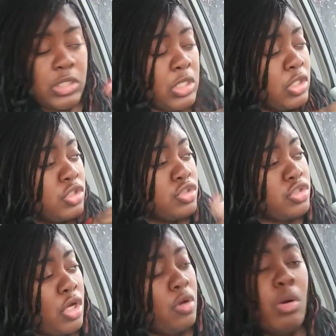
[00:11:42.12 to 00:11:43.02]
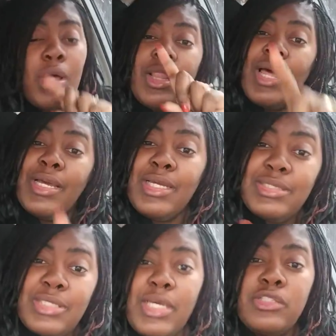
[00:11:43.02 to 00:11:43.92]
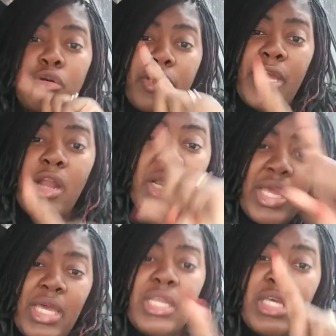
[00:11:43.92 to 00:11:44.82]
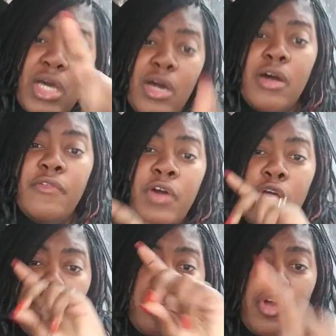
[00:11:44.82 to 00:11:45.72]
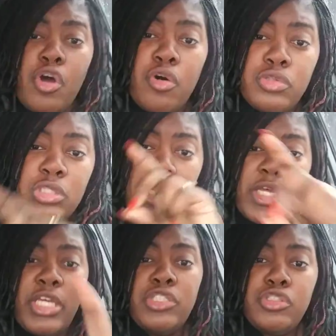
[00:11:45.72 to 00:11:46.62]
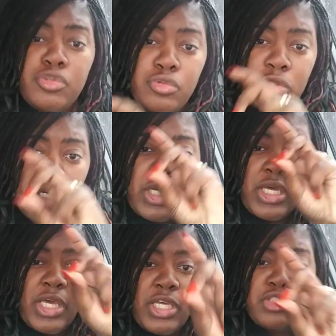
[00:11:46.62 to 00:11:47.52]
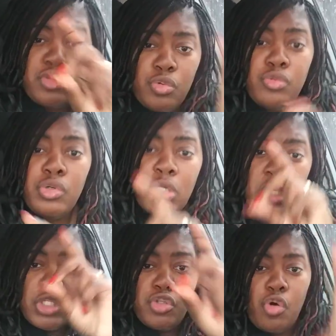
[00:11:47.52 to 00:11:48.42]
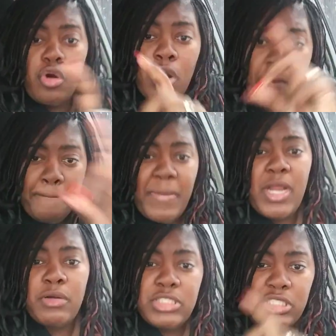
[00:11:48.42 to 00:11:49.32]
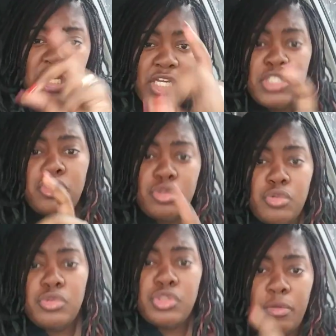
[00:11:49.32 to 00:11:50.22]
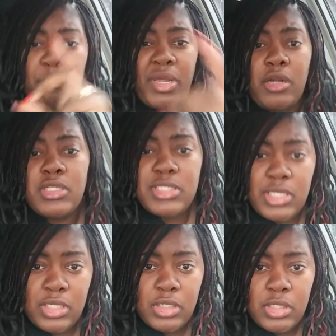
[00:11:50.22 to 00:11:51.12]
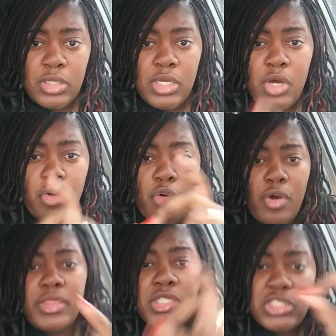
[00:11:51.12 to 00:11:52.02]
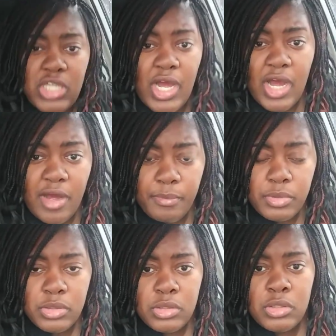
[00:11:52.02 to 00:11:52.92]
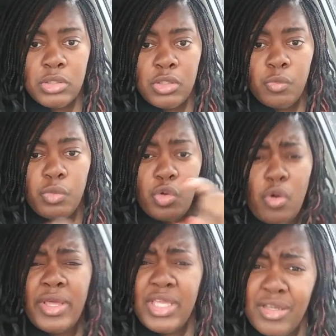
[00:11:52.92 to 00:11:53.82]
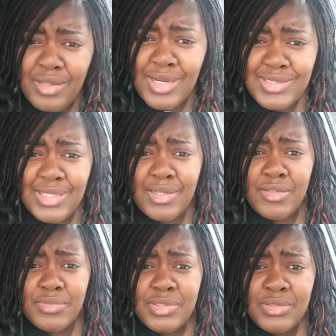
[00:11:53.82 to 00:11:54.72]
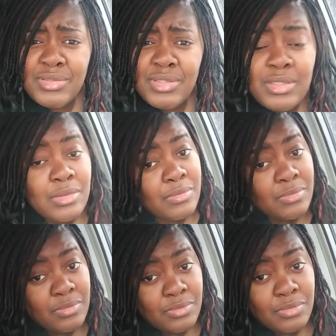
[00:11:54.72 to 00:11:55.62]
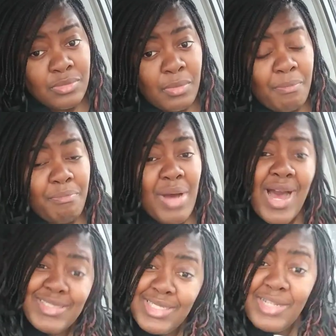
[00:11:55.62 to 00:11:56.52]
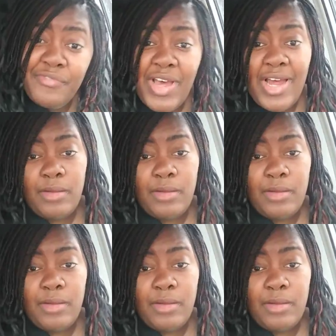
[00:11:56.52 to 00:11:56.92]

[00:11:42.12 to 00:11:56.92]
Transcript: So, like I said, don't carry any of those issues into your marriage, into your parenting, on the job. We're going to heal ourselves. Positive vibes